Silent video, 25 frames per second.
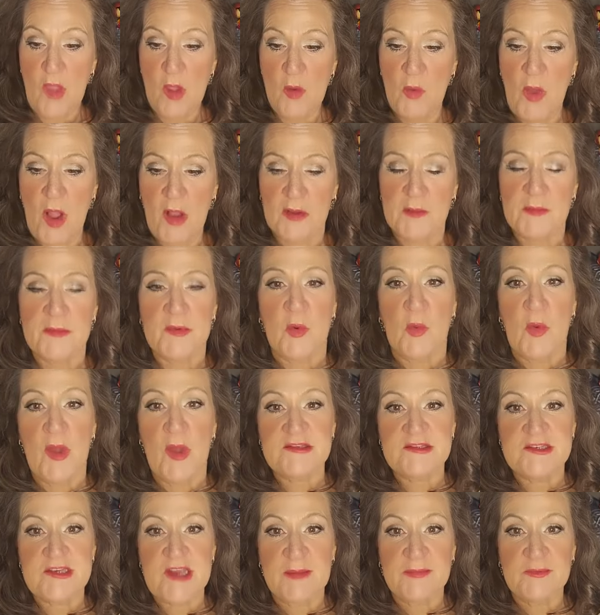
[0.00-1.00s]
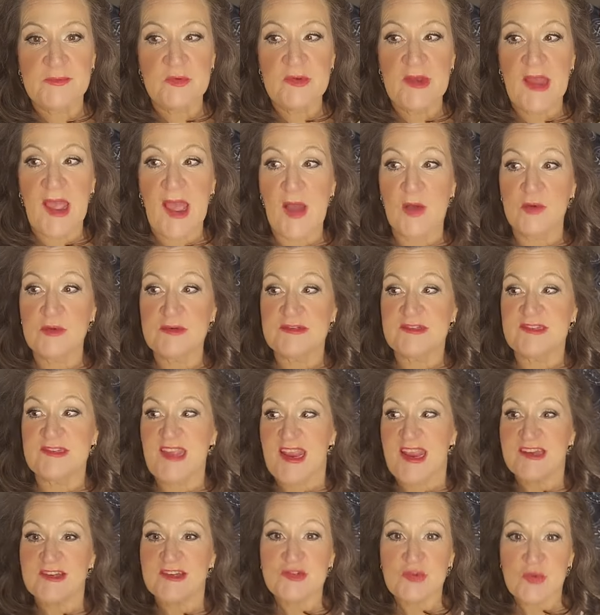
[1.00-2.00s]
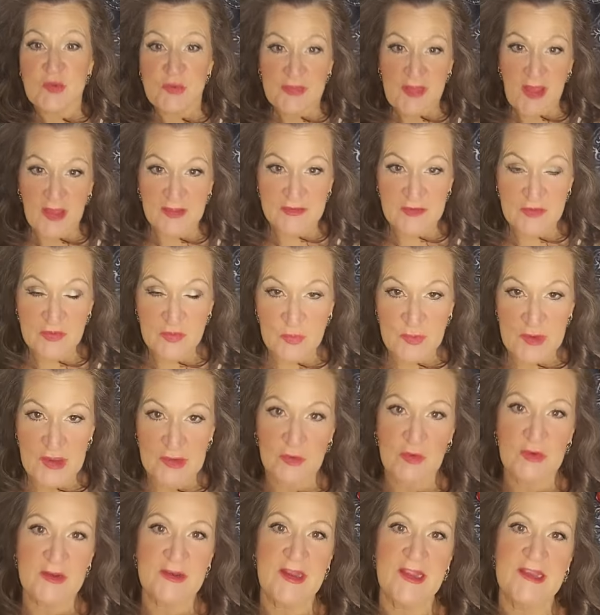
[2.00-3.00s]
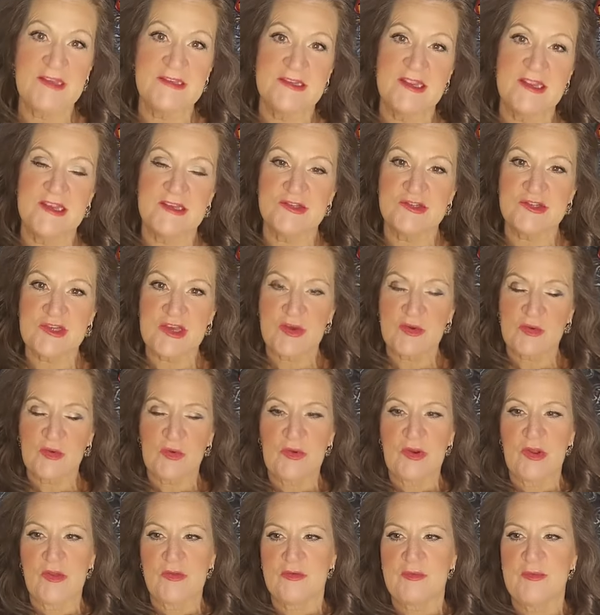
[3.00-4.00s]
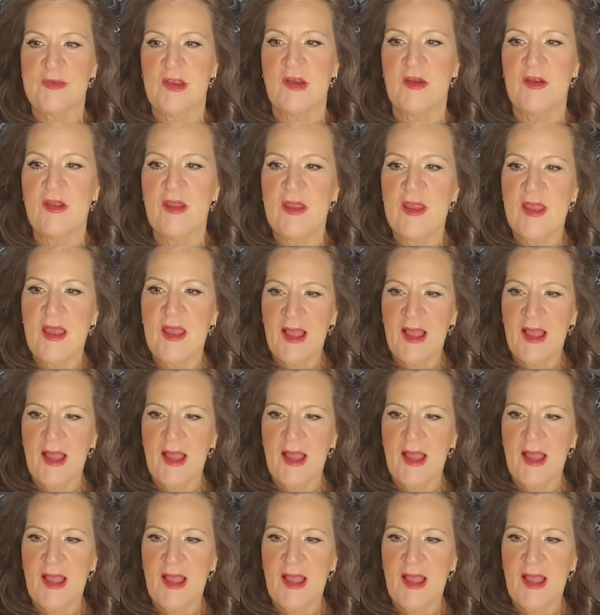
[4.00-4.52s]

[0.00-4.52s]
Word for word: Welcome to What She Up To Now, day two thousand three hundred nineteen. Sharon Horne-Ellstrom here.